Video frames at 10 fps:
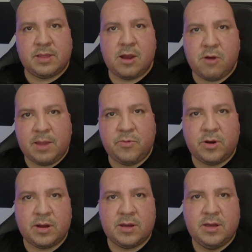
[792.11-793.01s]
They're able
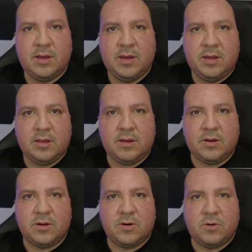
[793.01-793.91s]
to, you
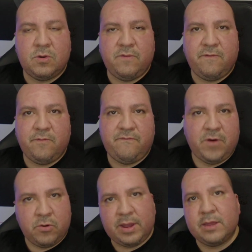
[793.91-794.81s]
know,
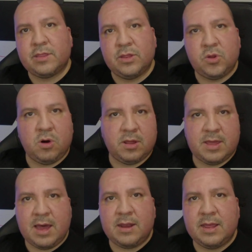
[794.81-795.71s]
focus and do all of that.